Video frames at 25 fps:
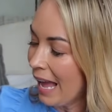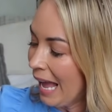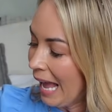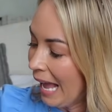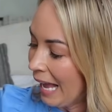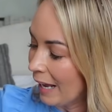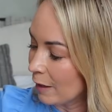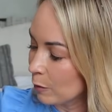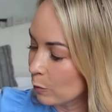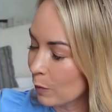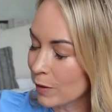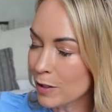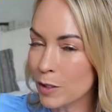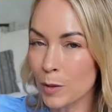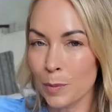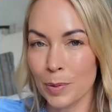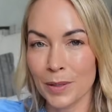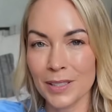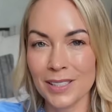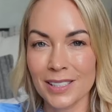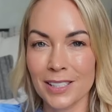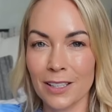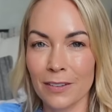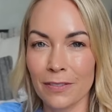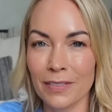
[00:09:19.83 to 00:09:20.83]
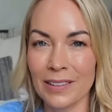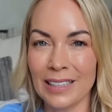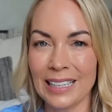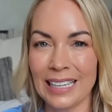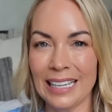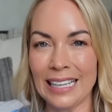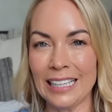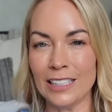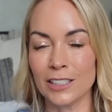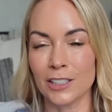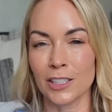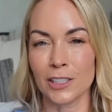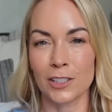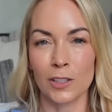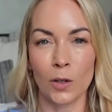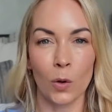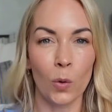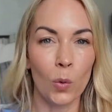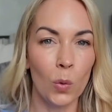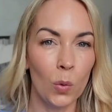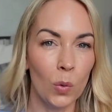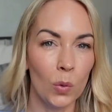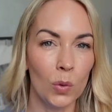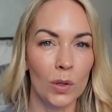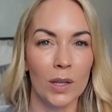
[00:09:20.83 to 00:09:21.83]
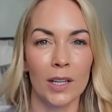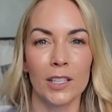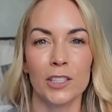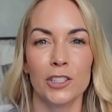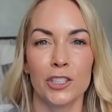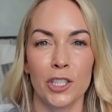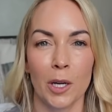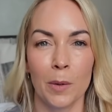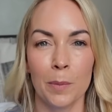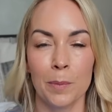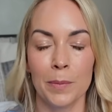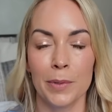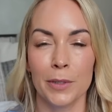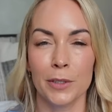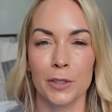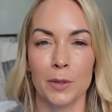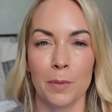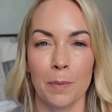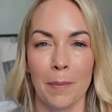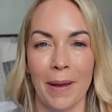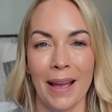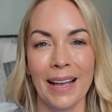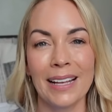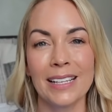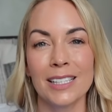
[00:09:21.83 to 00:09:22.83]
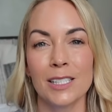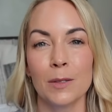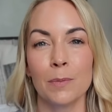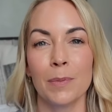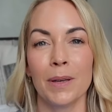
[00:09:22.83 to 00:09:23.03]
and when you put stuff in it, it's just all a jumbled mess.